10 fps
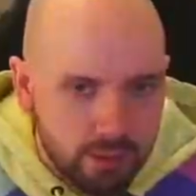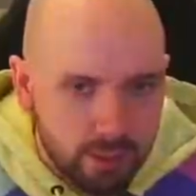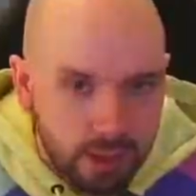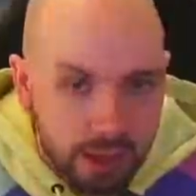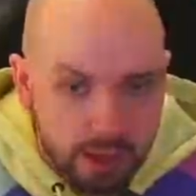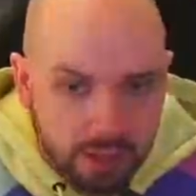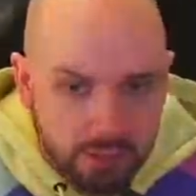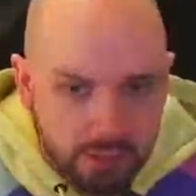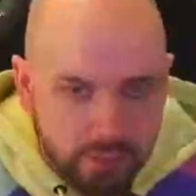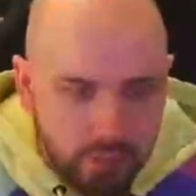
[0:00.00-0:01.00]
Nah, that's
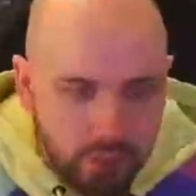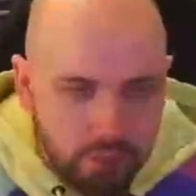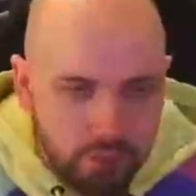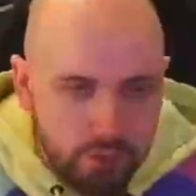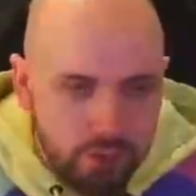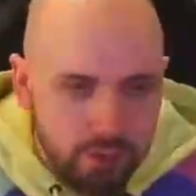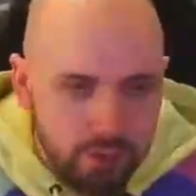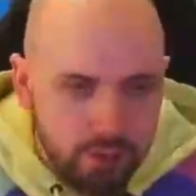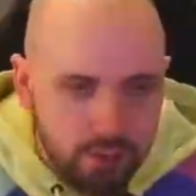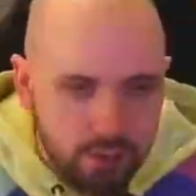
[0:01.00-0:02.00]
something you could go for.
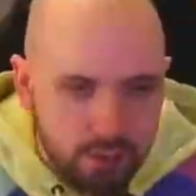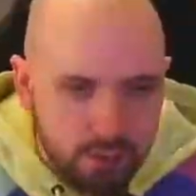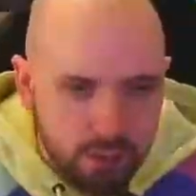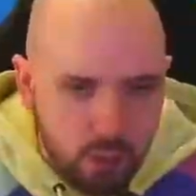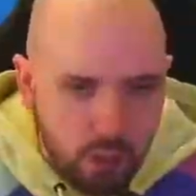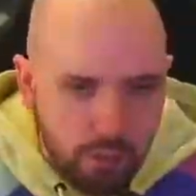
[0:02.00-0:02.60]
12